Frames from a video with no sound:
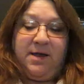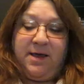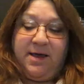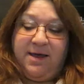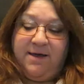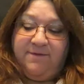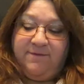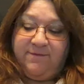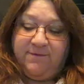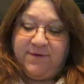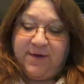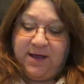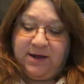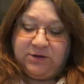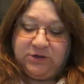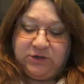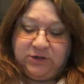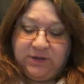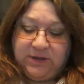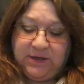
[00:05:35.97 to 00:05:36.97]
I've
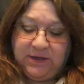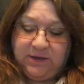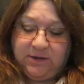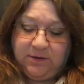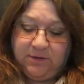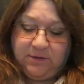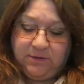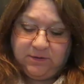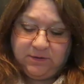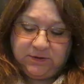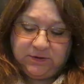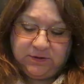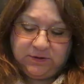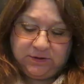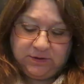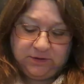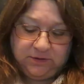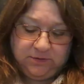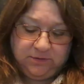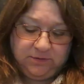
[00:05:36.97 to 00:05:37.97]
actually
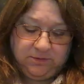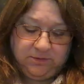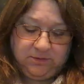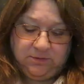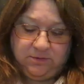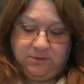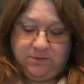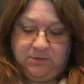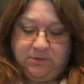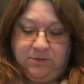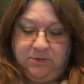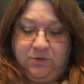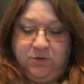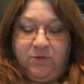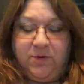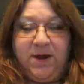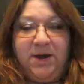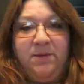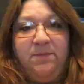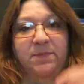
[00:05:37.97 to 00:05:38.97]
used
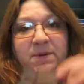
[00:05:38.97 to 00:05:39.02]
quite a